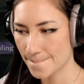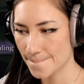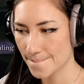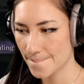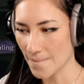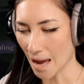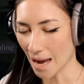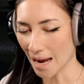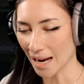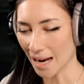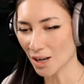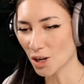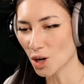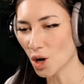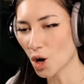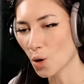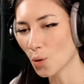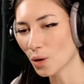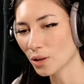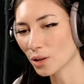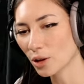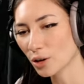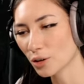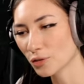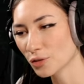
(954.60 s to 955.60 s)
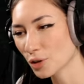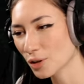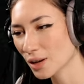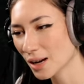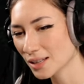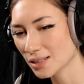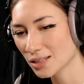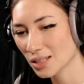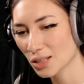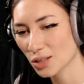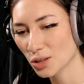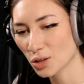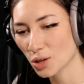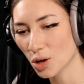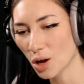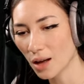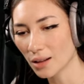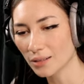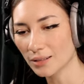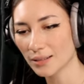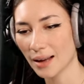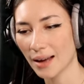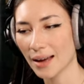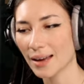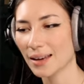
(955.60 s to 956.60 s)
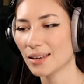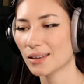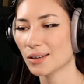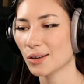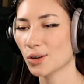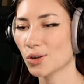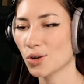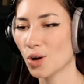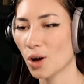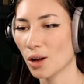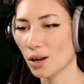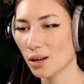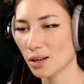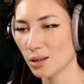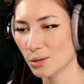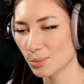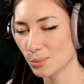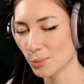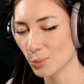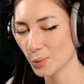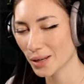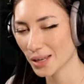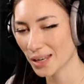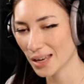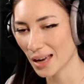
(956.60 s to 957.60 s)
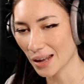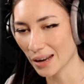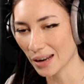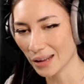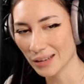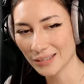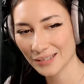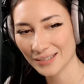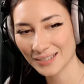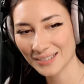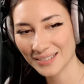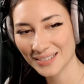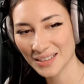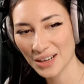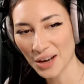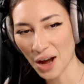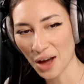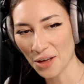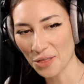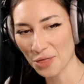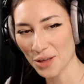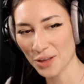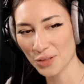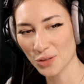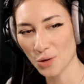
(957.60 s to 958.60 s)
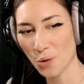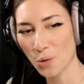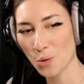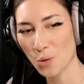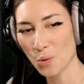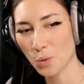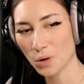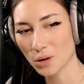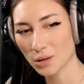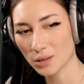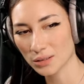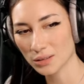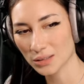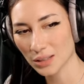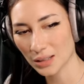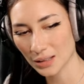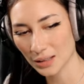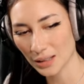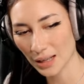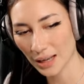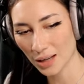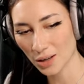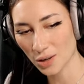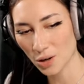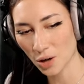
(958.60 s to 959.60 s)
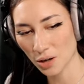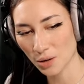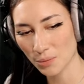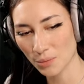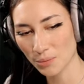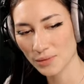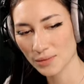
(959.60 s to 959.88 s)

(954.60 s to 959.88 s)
I know a lot of you guys did not like Gollum. We get it. I think the whole world didn't like Gollum.